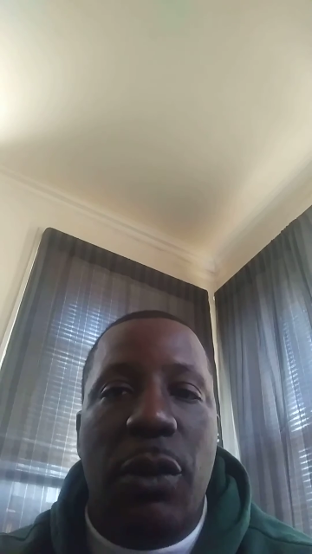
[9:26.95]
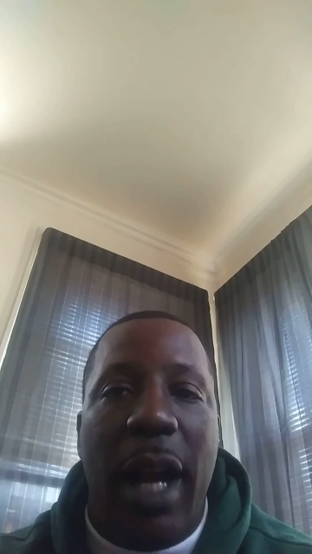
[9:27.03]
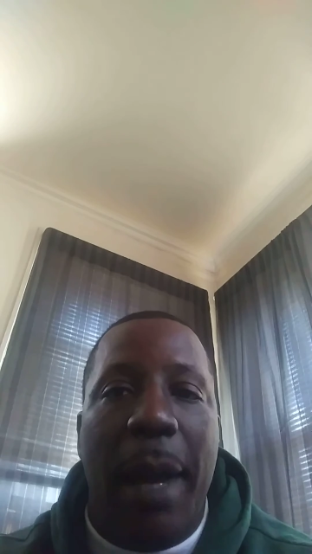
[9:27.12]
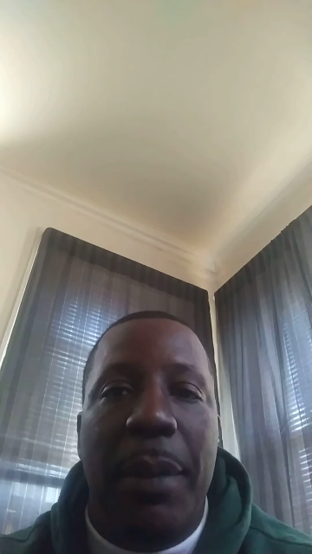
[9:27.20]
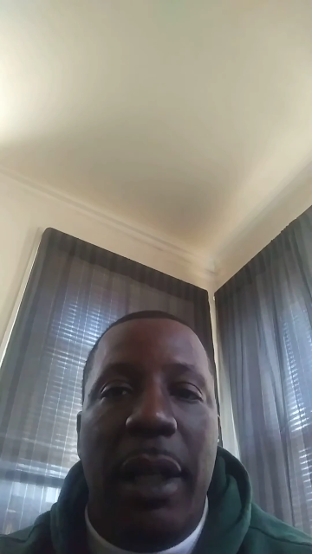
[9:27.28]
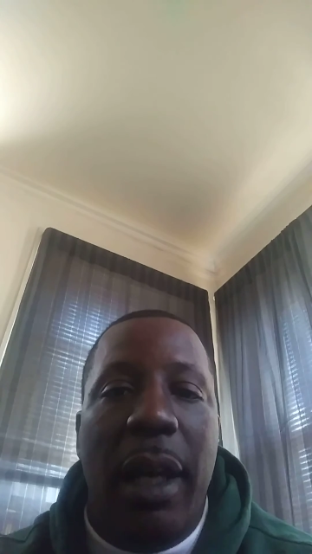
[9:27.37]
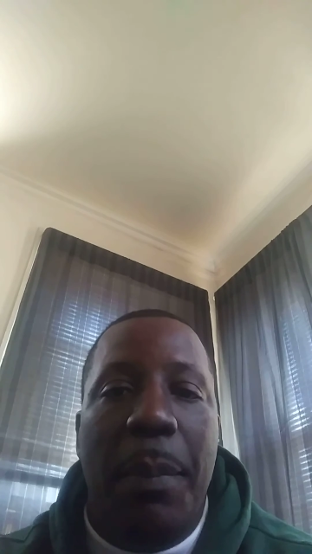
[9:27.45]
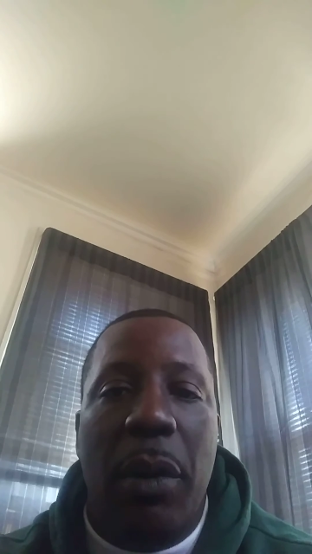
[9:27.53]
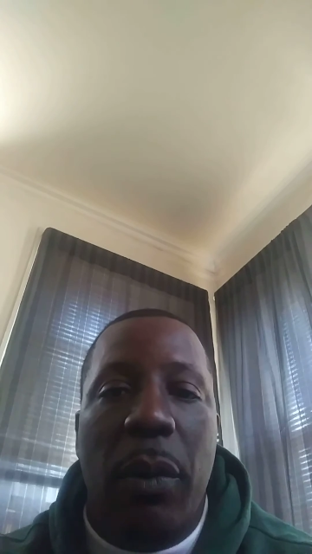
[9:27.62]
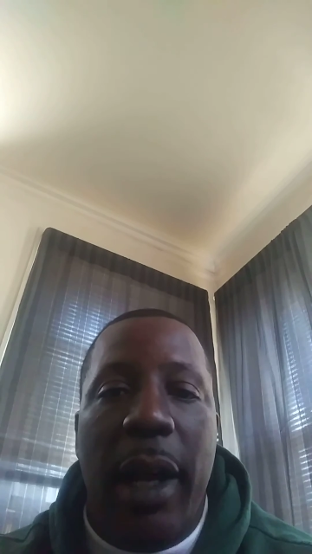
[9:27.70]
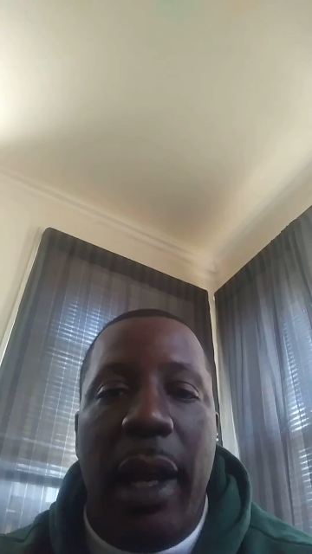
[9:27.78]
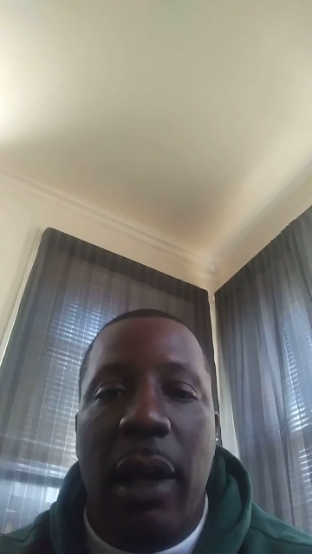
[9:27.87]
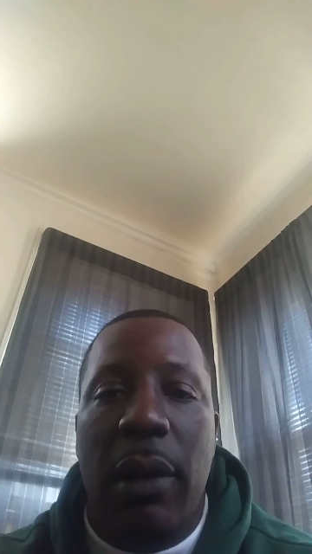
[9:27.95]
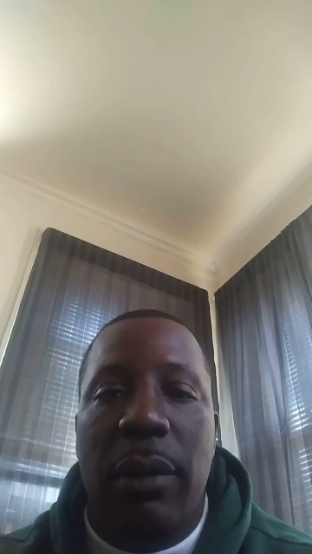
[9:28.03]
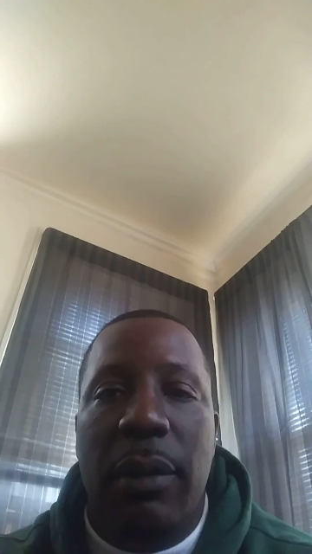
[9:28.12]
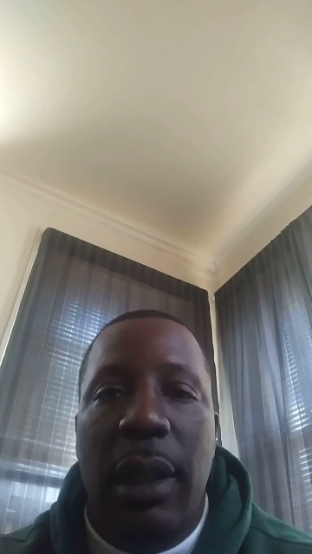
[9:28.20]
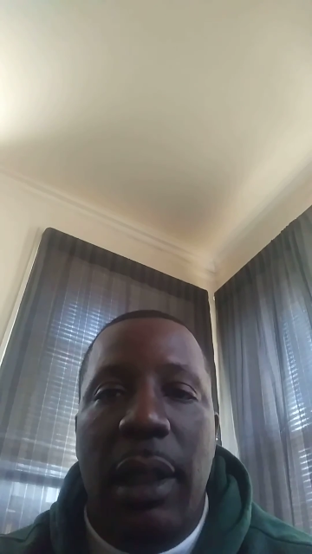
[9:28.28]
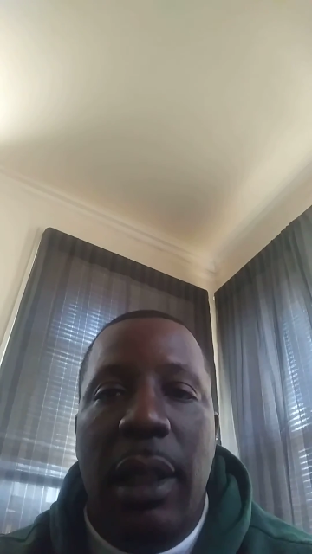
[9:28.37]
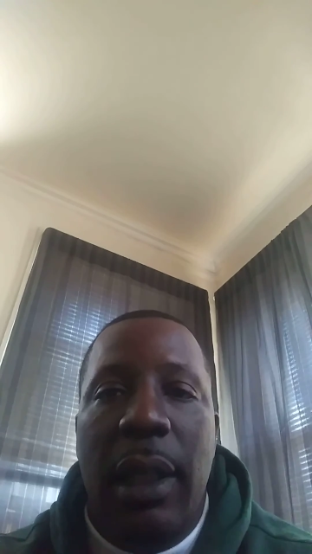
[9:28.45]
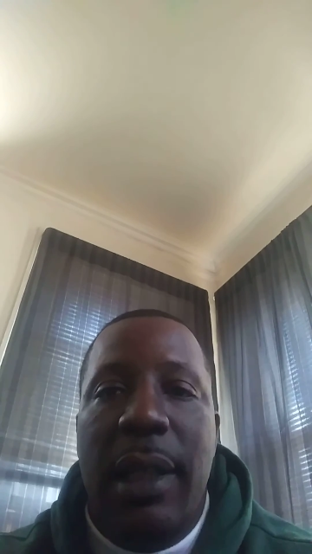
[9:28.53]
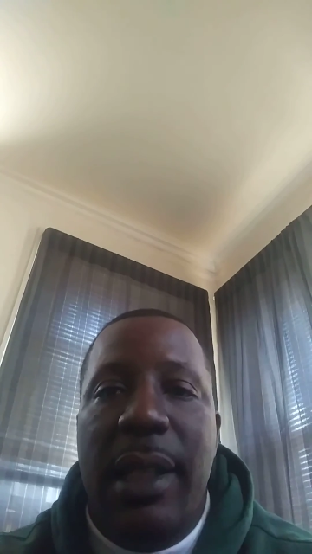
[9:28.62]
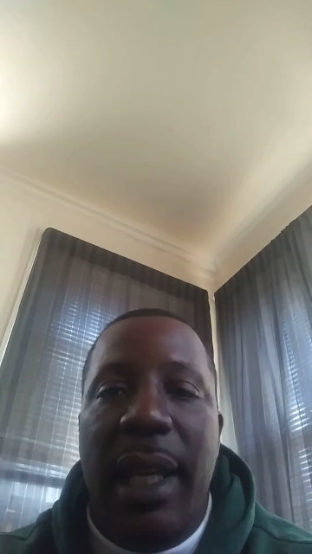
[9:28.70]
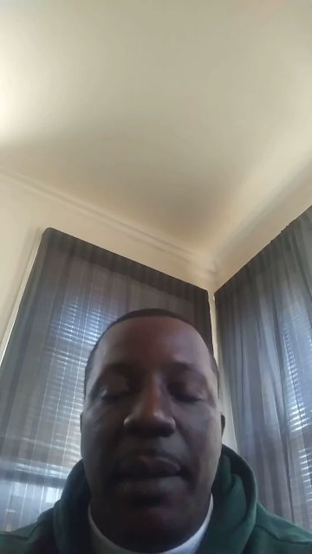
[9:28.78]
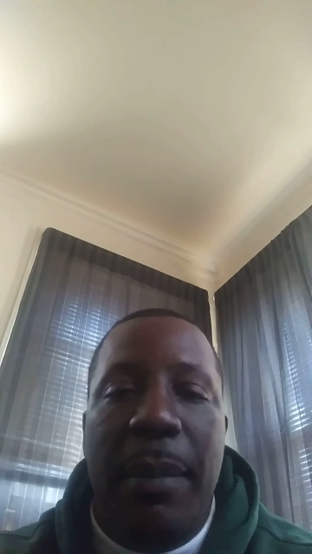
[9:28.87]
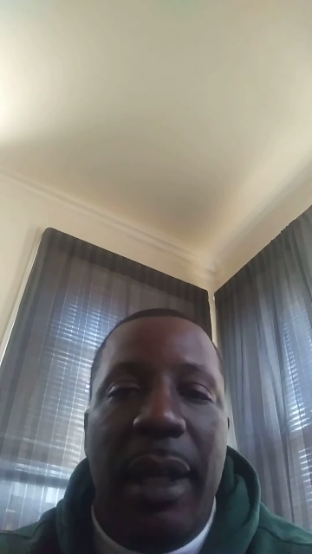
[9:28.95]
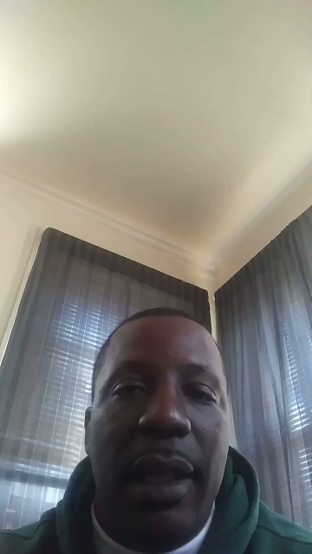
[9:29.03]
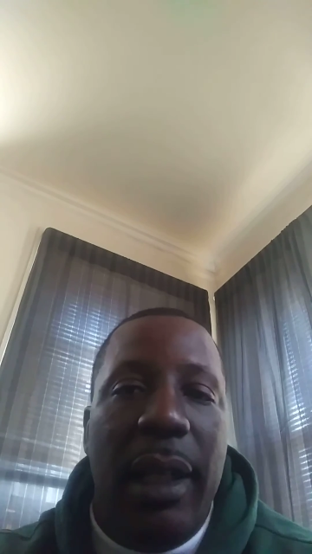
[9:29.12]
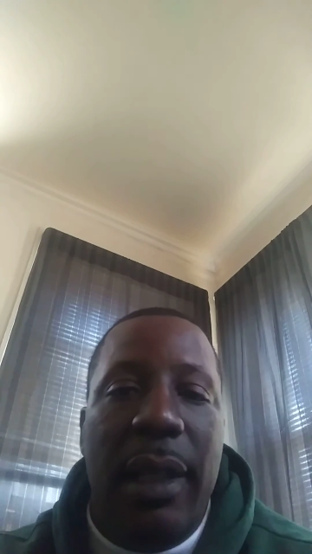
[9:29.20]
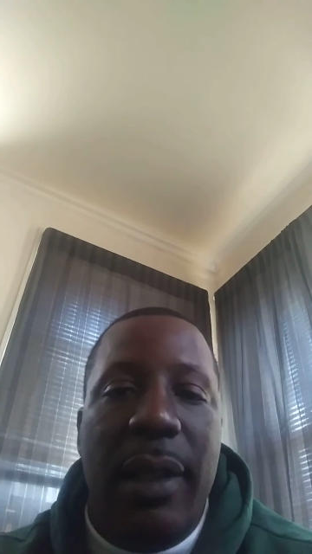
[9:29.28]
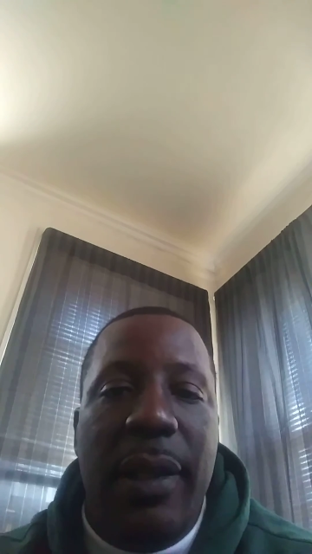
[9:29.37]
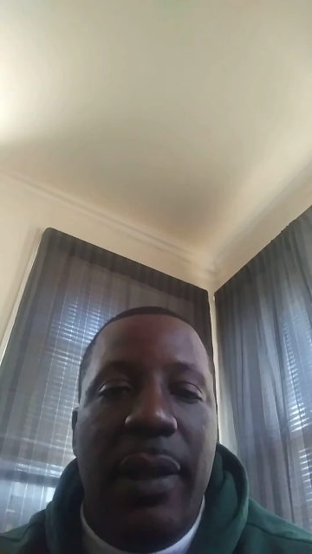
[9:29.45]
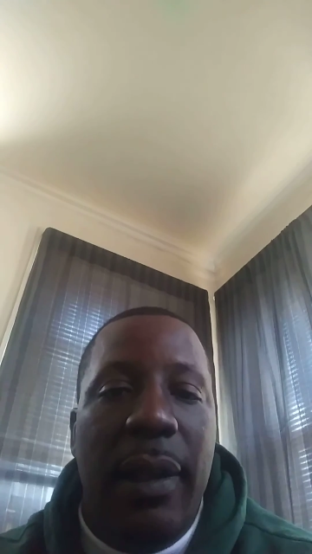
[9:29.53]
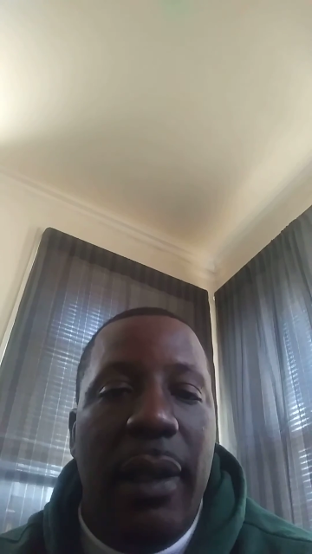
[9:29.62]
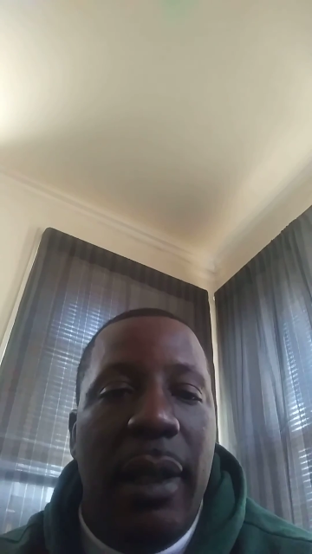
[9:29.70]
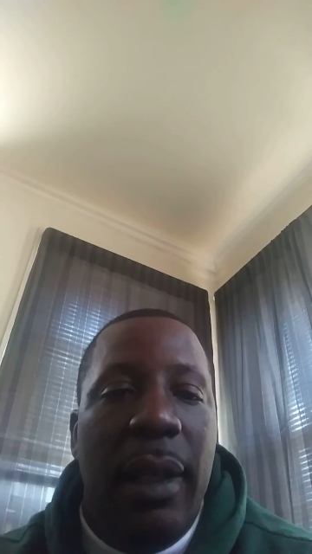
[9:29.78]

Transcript: wrapping up around 10 minutes.